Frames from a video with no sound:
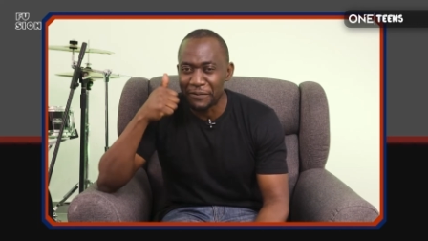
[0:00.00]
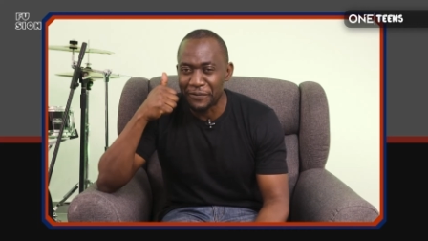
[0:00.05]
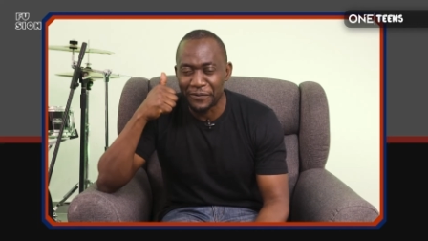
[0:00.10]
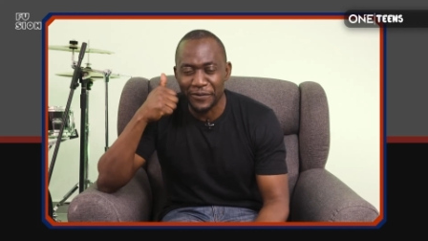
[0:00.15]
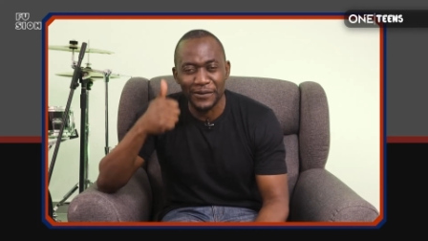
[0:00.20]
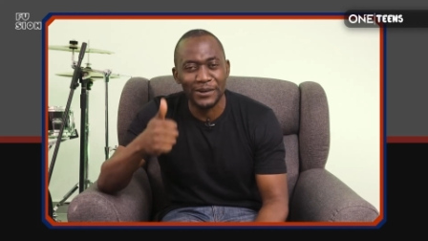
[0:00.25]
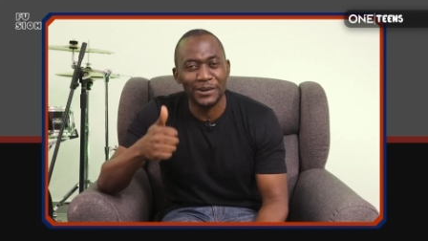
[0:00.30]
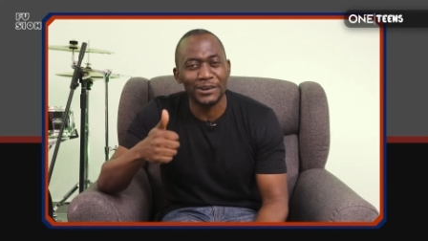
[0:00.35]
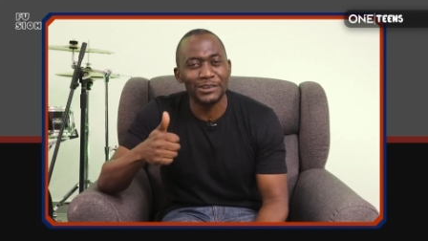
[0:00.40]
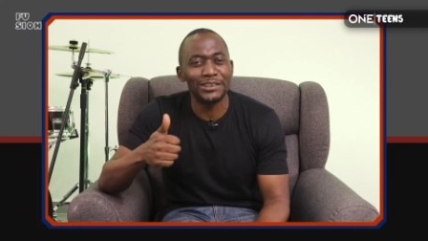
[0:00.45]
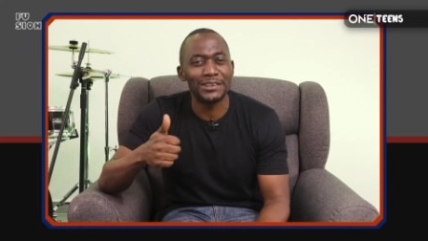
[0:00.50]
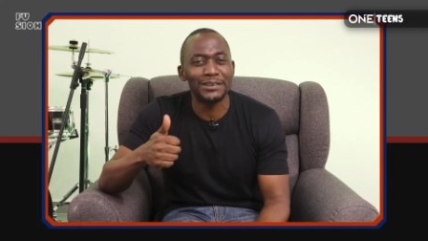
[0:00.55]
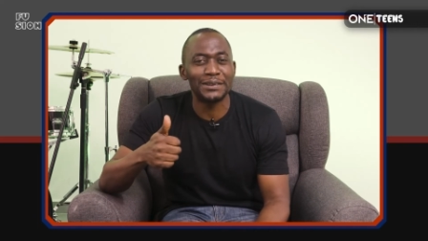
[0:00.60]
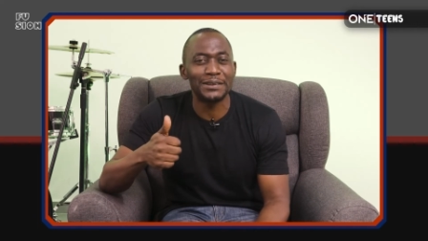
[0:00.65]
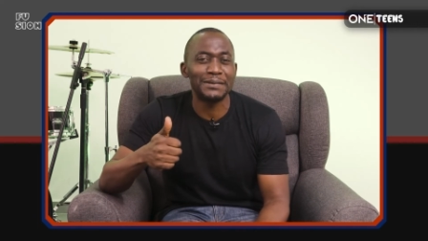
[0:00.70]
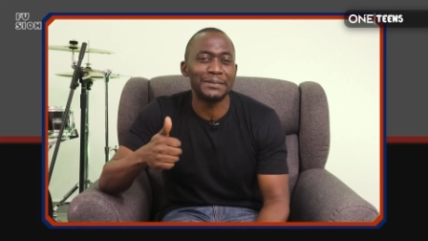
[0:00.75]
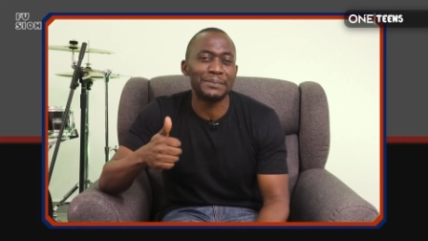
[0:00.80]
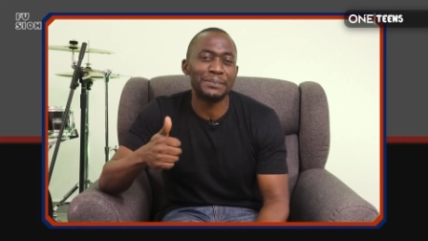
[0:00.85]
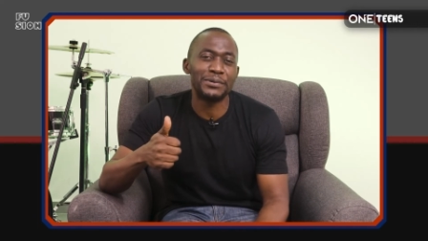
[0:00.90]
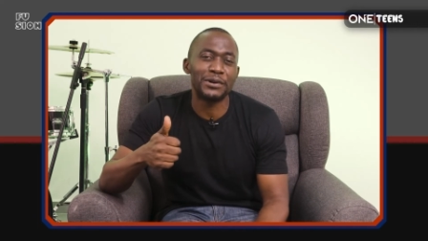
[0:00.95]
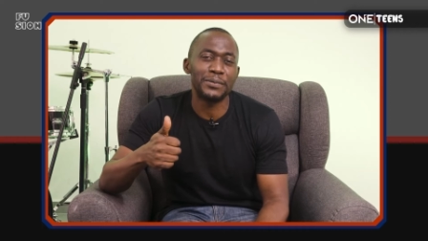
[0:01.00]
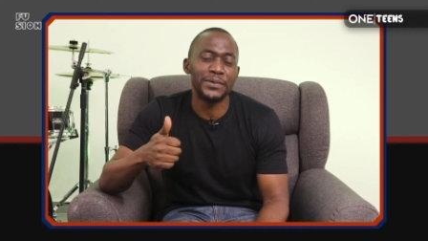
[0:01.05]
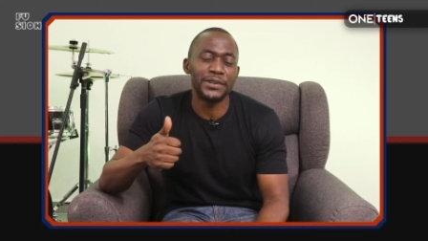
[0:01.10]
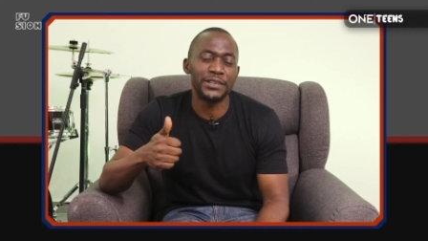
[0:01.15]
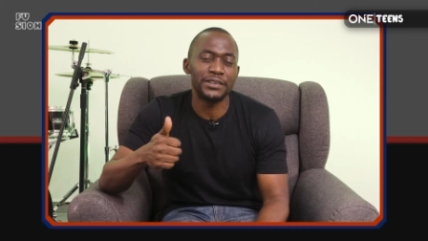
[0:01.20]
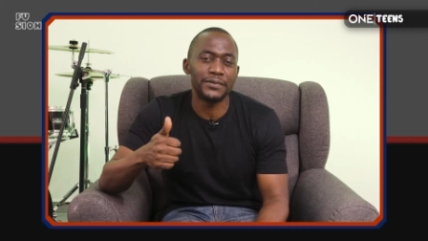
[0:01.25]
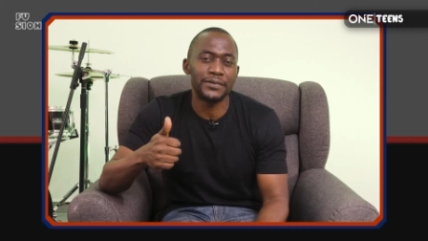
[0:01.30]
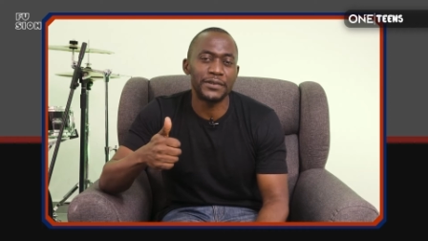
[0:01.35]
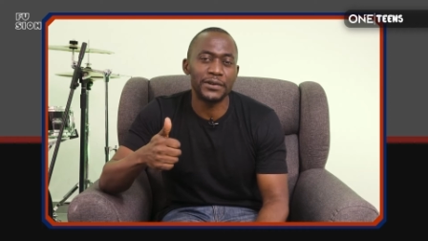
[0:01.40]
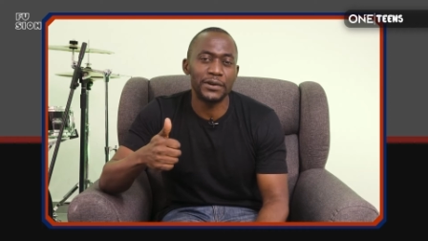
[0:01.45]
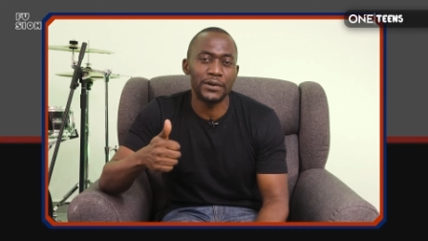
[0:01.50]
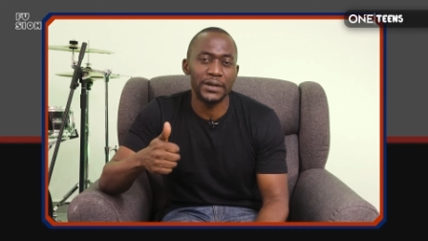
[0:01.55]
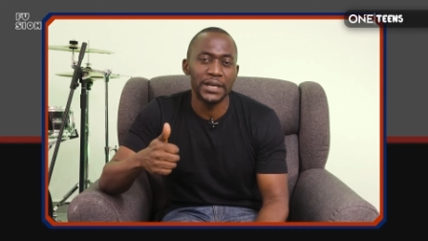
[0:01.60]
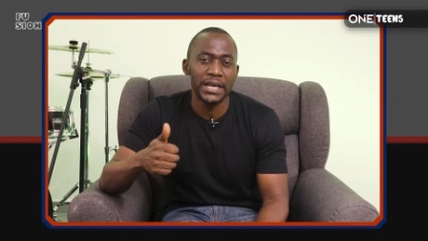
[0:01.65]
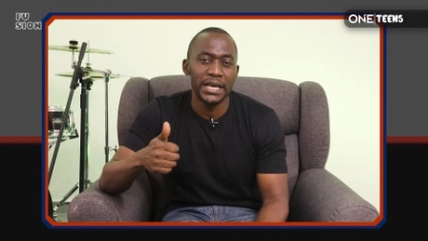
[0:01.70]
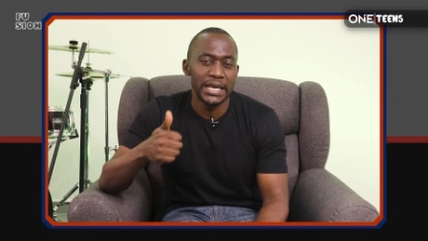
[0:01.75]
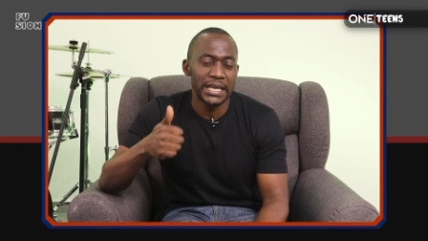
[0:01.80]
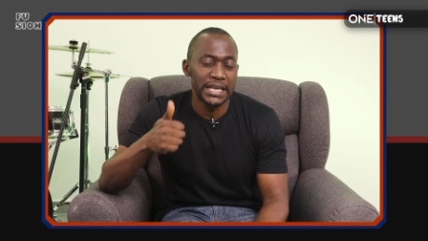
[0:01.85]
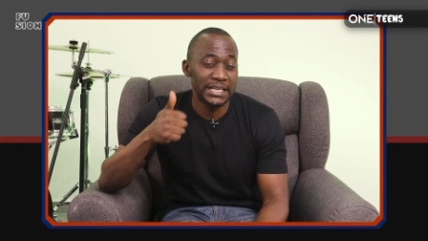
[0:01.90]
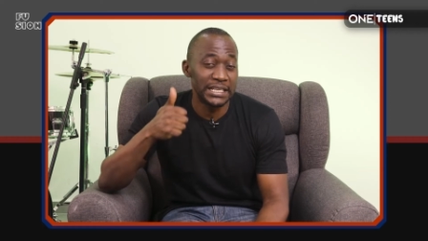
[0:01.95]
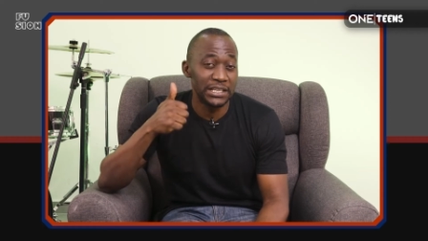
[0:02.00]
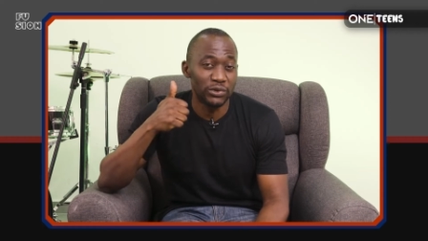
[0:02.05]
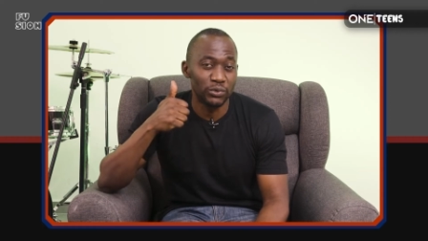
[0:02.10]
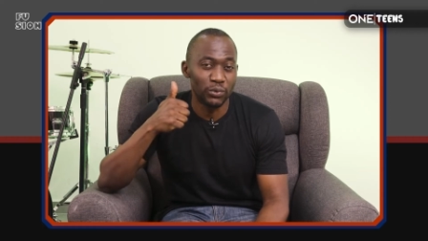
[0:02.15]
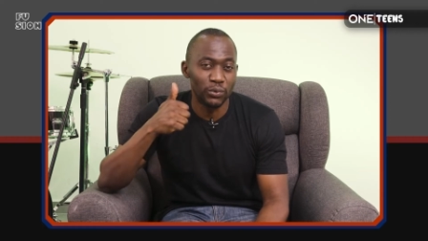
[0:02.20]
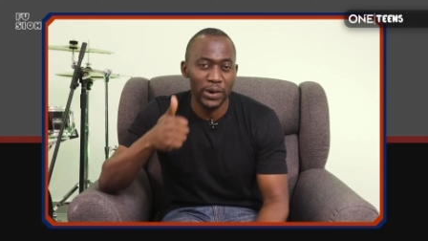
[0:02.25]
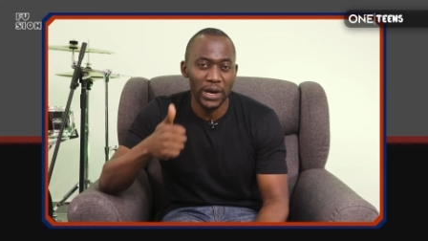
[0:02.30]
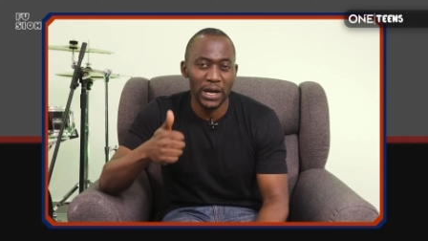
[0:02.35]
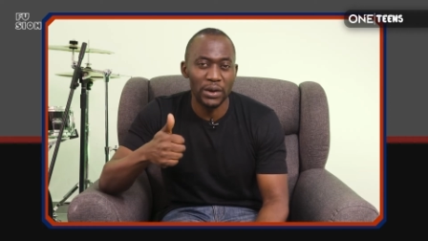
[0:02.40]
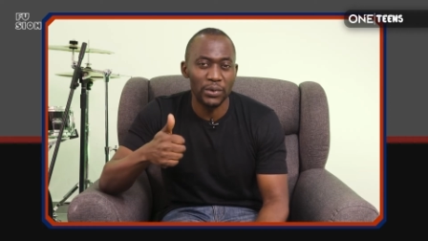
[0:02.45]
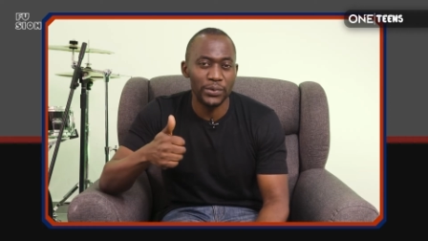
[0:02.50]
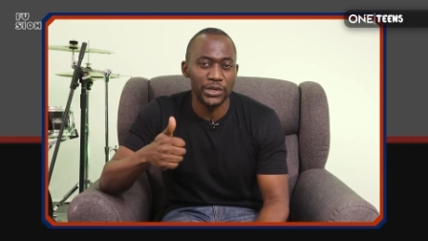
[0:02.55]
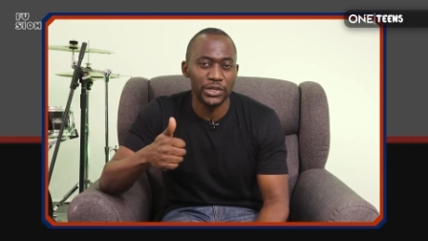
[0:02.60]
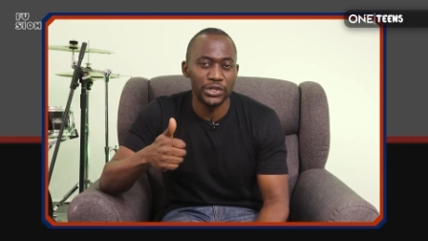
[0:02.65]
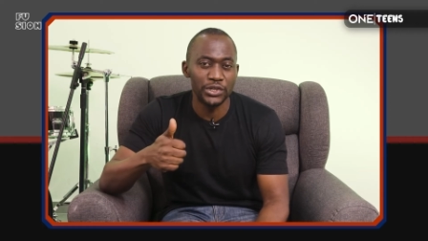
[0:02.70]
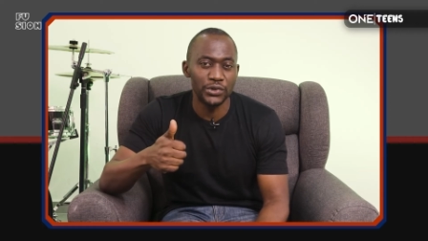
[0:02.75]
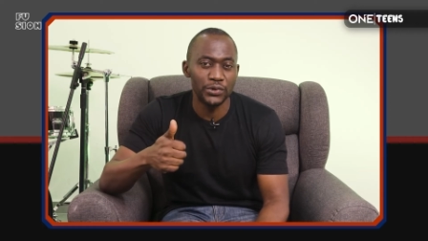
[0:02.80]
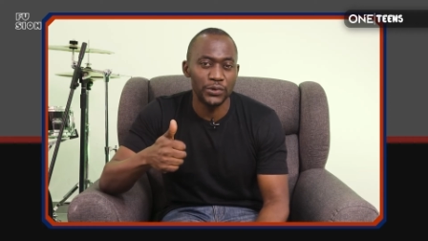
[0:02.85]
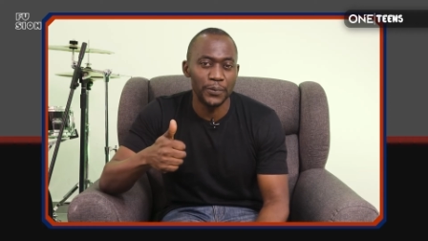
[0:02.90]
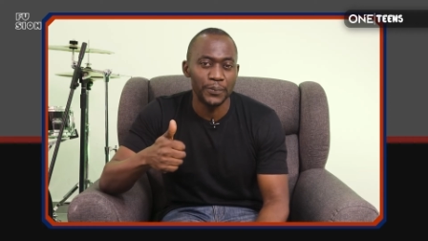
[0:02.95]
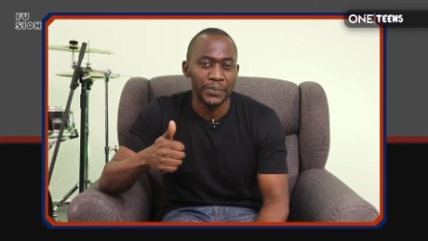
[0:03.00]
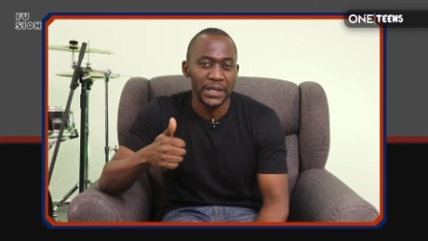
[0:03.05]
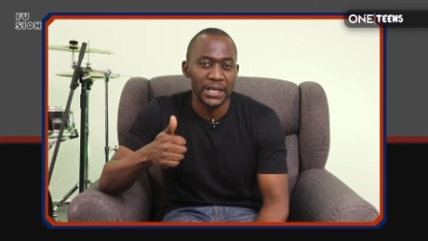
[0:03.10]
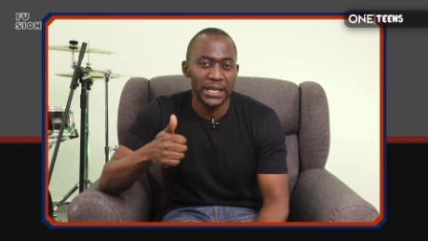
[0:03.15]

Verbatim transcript: Focus on the promise of God. It is well with you.